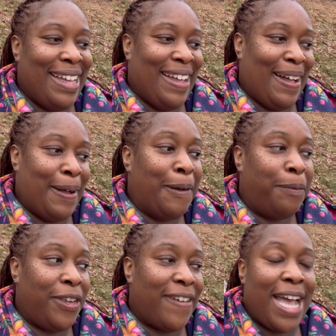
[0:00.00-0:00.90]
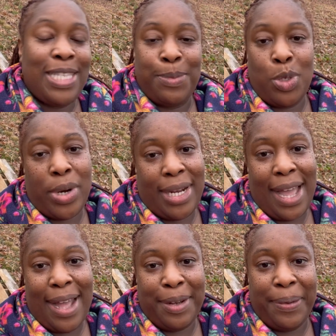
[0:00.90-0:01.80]
We've had some
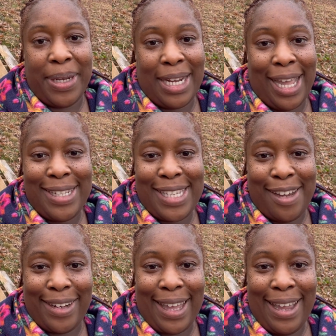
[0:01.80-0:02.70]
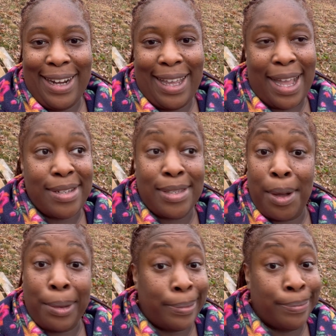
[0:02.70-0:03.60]
29-degree nights here lately, and
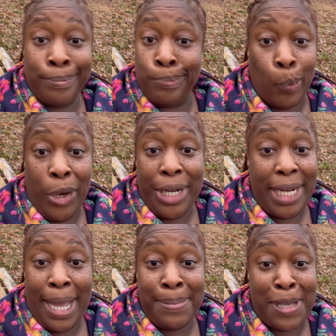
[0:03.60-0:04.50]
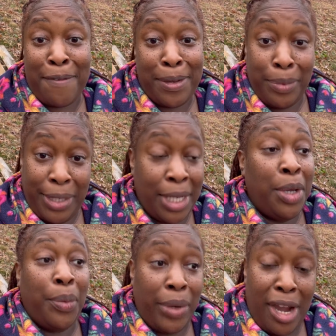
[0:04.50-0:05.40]
so we're in the depths of it.
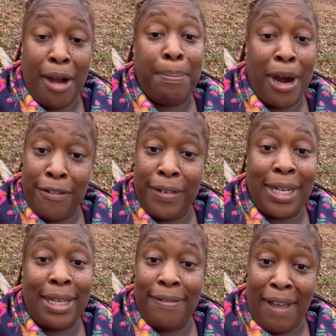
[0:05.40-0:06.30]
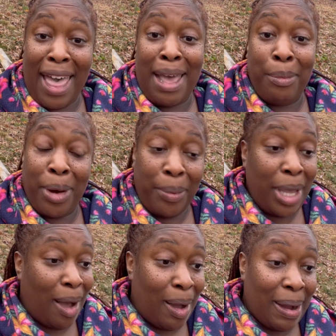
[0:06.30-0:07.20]
We are perfectly fine where we
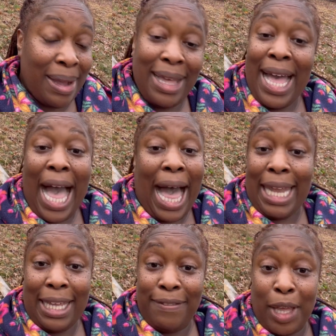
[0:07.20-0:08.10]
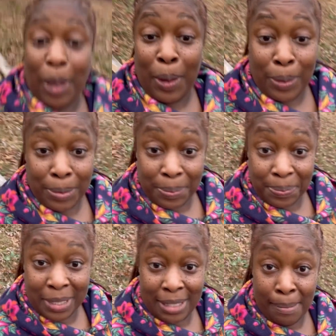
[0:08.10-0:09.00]
are. I love the cold.
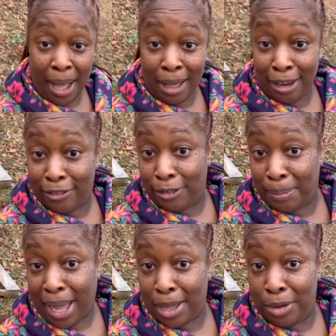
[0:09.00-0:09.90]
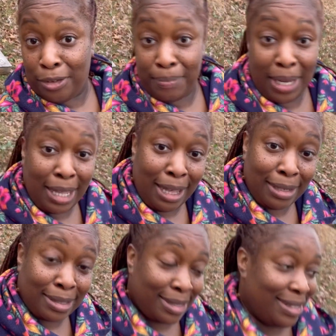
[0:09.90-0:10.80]
See my coat of many
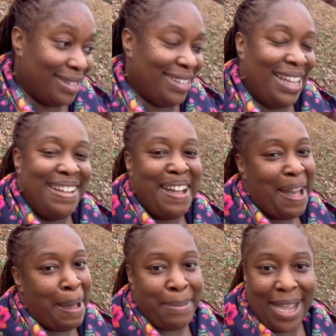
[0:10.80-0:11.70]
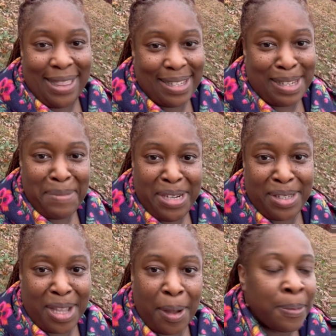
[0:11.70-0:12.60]
colors. I made this some years
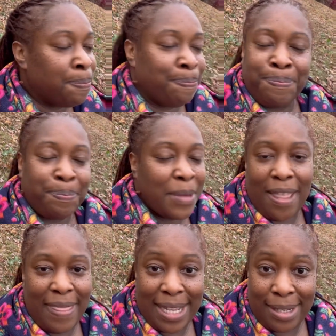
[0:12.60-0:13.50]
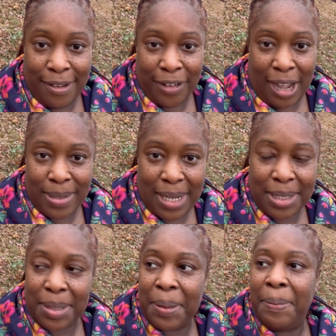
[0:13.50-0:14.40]
ago. That's a different conversation.